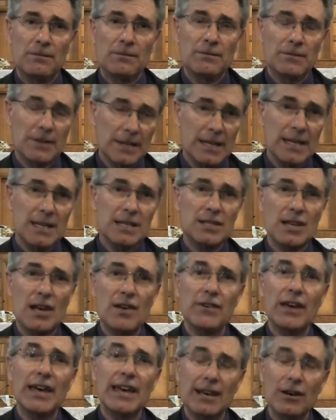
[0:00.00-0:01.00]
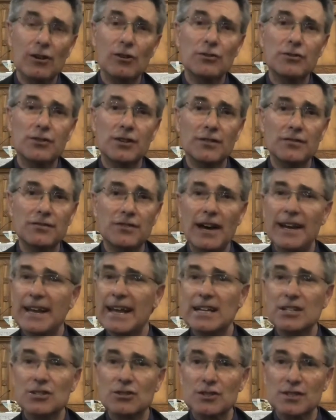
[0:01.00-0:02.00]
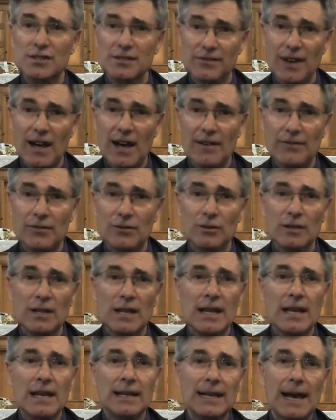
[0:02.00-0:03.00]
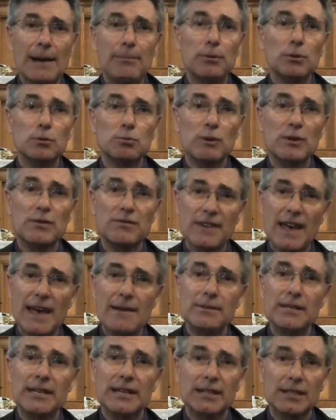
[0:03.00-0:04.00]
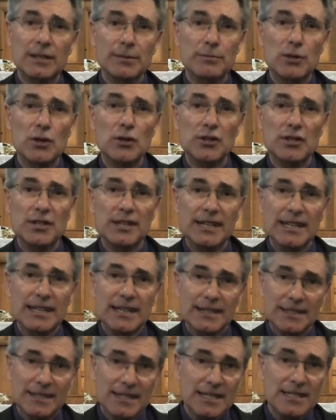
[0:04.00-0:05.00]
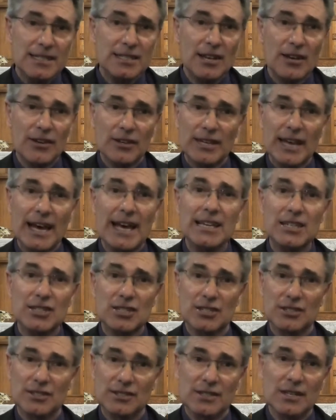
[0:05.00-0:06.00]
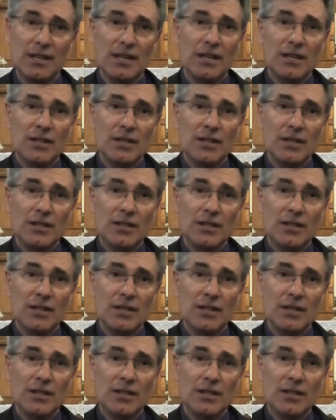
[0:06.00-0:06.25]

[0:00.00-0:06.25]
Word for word: Fears over health and financial survival, coupled with family and community dislocation,